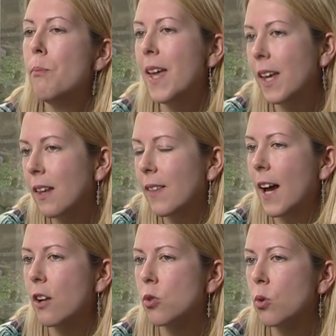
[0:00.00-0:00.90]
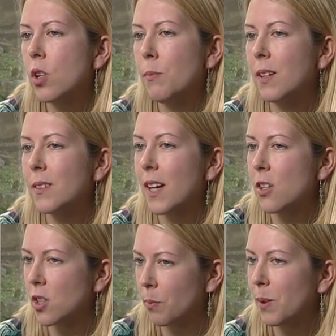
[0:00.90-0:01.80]
making the actual creaming
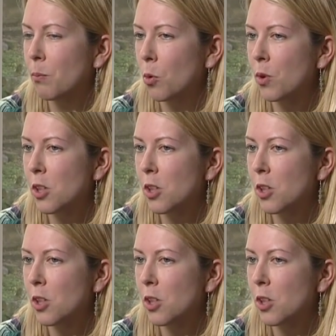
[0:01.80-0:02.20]
session a bit more